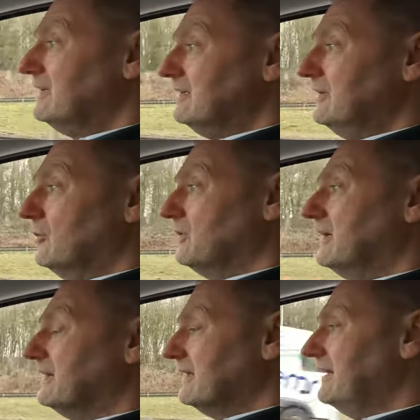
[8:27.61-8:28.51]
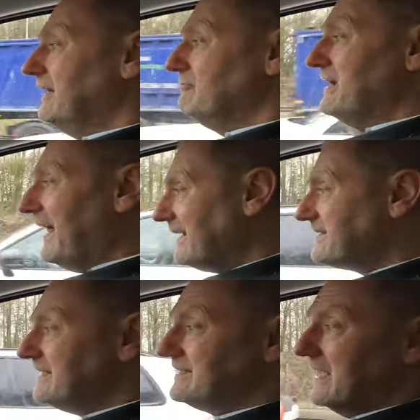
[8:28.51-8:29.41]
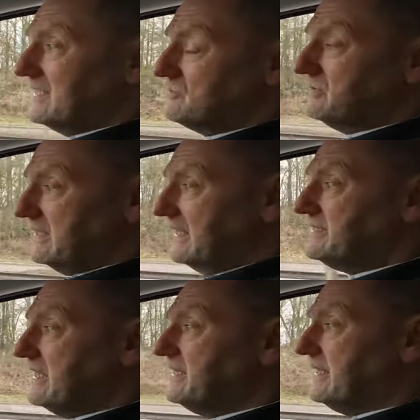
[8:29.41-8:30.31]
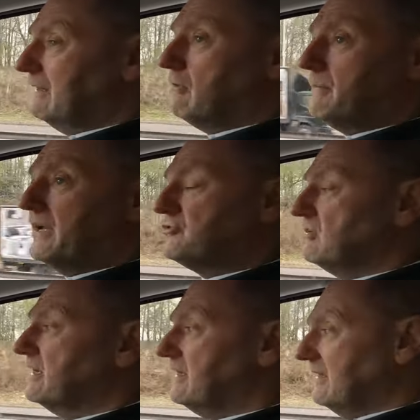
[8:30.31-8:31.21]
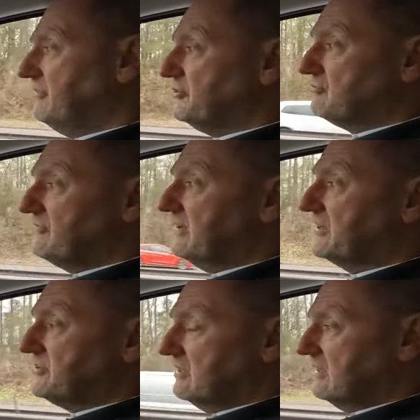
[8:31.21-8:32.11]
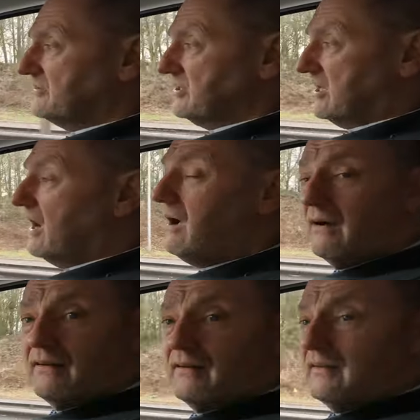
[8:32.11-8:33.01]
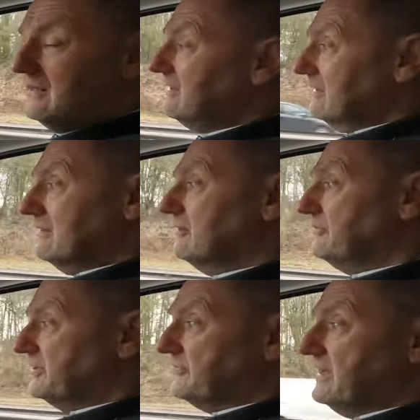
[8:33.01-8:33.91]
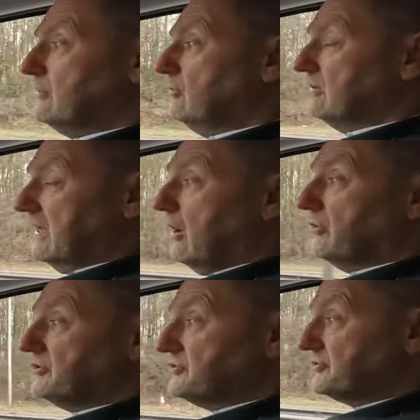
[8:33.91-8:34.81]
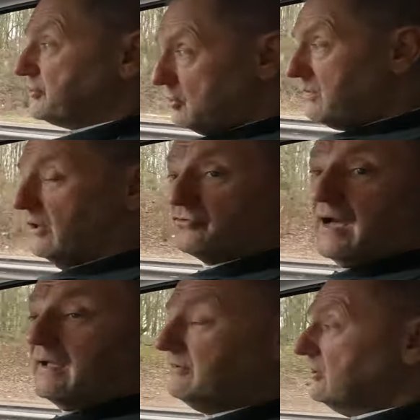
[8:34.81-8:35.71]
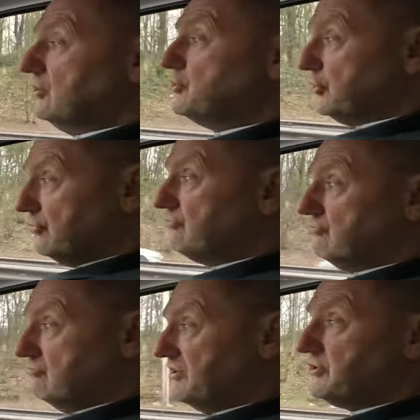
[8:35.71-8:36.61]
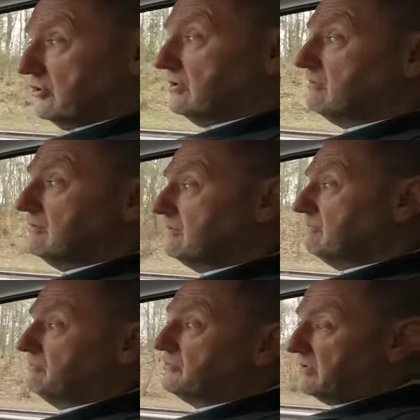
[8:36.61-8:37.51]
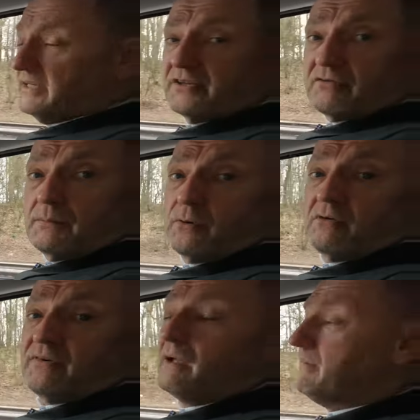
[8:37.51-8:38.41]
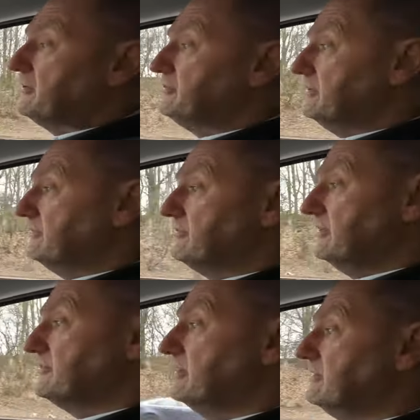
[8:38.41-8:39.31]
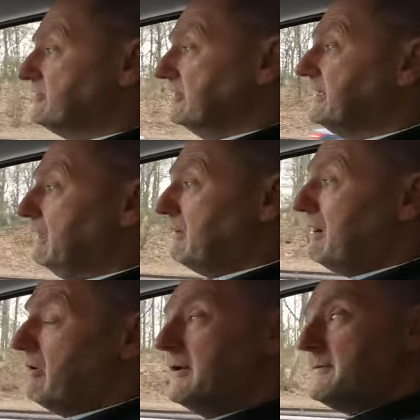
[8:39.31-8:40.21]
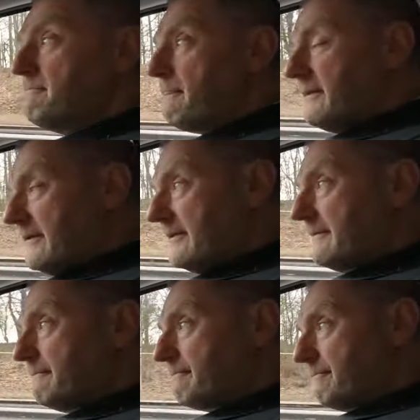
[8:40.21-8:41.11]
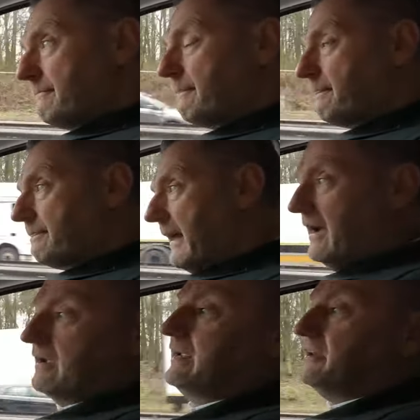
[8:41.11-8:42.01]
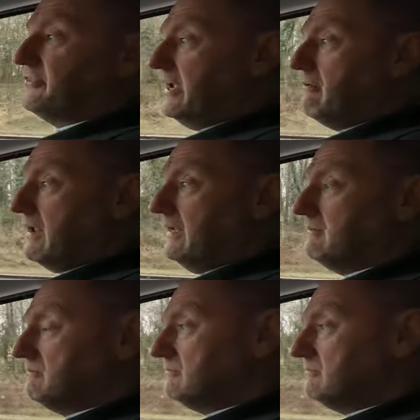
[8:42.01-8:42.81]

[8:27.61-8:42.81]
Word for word: you know, reality says with an 88 kilowatt battery, if it's driven as a as a car, you know, this vehicle on two wheel drive should return 3 to 3.5 miles to the, to, to, the kilowatt hour. That, in theory,